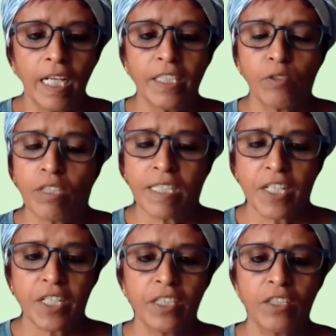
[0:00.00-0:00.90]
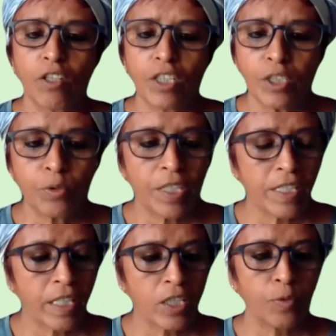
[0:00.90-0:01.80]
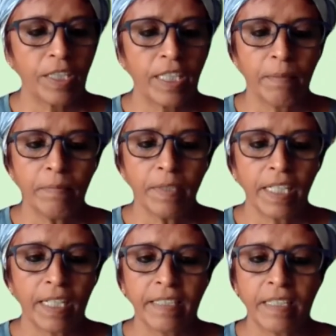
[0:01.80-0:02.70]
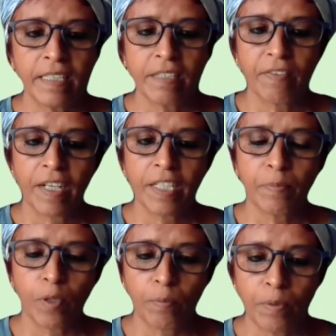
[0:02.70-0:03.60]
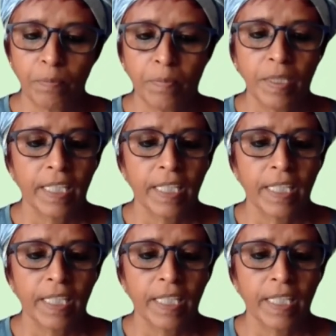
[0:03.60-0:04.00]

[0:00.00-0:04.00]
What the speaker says: into the session in order to discuss with them their identified problem,